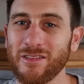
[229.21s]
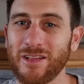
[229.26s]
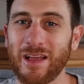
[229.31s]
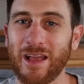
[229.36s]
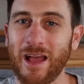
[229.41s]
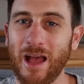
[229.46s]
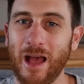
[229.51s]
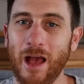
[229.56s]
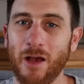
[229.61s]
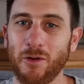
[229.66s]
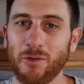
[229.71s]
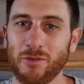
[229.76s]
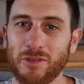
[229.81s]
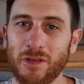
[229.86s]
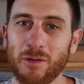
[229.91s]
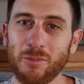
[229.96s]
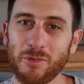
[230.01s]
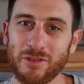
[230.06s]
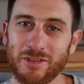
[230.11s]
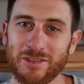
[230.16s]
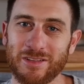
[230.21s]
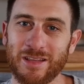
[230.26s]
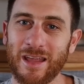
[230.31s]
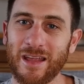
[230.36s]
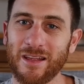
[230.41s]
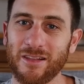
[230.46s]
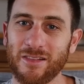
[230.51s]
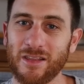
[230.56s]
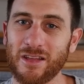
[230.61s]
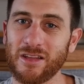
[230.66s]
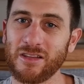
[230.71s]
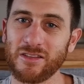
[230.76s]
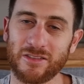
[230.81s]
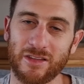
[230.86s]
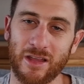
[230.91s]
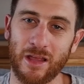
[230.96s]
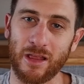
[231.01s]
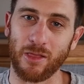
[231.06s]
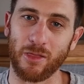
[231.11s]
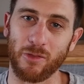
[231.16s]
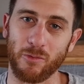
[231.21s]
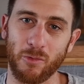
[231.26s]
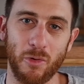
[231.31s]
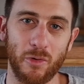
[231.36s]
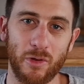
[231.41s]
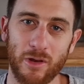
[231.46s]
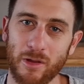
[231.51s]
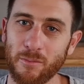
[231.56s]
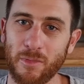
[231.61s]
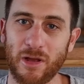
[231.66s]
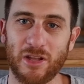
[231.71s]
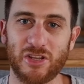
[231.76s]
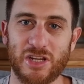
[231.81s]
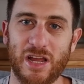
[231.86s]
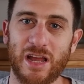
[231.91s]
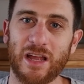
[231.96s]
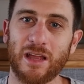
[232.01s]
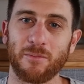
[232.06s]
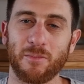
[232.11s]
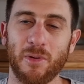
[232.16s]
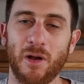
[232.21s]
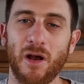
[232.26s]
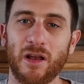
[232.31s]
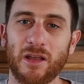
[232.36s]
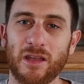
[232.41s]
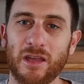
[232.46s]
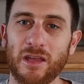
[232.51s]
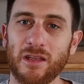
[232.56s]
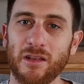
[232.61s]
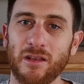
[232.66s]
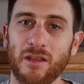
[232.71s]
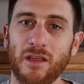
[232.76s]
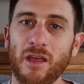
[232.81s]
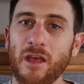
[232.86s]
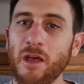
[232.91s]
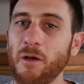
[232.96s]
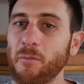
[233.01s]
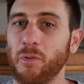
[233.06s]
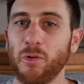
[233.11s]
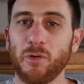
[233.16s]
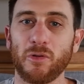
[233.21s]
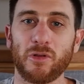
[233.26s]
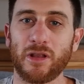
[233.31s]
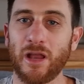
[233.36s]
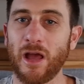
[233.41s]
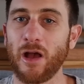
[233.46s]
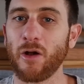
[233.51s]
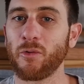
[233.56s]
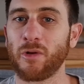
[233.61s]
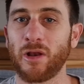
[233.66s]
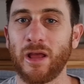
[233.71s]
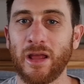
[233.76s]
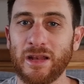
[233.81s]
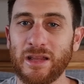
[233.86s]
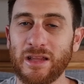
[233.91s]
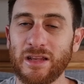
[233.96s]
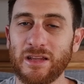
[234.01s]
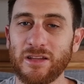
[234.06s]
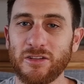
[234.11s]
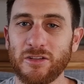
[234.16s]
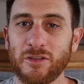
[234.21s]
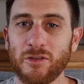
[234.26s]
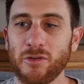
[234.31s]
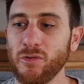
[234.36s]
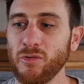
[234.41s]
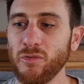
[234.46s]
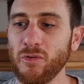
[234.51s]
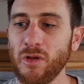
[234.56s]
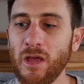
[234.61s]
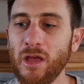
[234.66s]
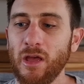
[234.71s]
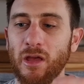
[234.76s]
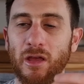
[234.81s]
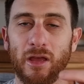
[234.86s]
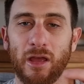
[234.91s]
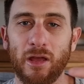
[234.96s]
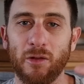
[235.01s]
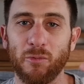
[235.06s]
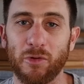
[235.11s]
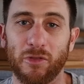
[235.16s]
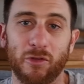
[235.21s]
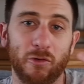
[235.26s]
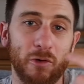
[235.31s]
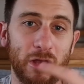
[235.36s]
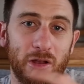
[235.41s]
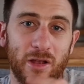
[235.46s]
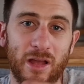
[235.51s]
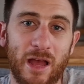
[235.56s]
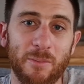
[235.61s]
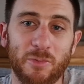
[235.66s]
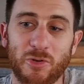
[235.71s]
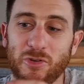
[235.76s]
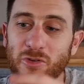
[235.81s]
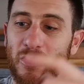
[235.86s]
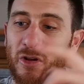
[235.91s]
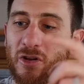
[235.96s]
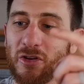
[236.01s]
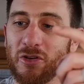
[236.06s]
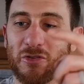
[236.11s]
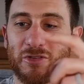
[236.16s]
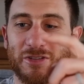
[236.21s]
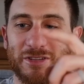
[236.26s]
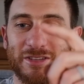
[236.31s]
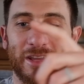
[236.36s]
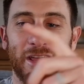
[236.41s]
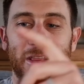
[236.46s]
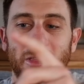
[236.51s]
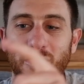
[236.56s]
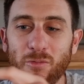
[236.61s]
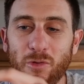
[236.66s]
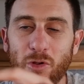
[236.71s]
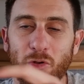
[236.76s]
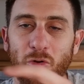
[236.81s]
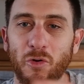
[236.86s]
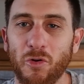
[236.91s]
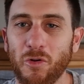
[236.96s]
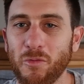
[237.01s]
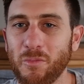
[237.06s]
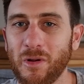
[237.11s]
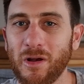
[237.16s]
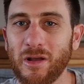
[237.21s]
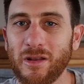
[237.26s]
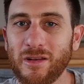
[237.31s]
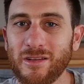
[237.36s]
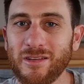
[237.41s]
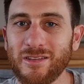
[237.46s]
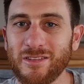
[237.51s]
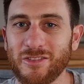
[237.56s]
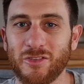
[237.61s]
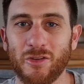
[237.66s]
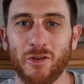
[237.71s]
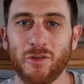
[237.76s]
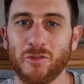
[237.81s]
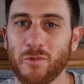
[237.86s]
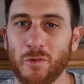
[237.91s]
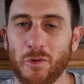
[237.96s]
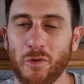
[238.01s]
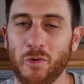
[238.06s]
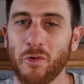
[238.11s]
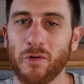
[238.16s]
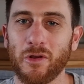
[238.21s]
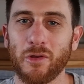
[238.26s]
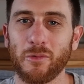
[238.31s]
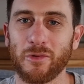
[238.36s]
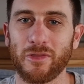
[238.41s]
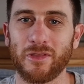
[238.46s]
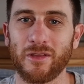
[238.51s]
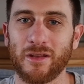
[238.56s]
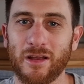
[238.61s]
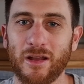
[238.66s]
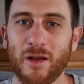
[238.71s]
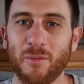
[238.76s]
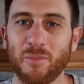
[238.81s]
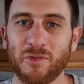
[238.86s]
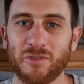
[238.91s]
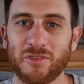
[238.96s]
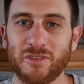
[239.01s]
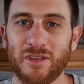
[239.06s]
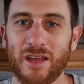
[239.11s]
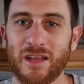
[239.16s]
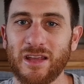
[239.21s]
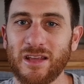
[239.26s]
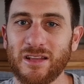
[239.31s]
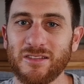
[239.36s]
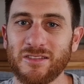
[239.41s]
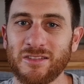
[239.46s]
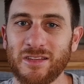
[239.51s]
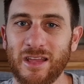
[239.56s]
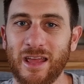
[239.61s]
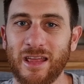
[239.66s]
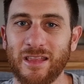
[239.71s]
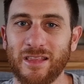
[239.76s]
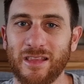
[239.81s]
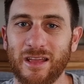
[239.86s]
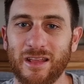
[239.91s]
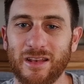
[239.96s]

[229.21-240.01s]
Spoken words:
Like, I was able to take this and throw it in my jacket pocket, pull it out when I needed to, and with quick capture on, you just hit the record button, it starts recording within a couple seconds, and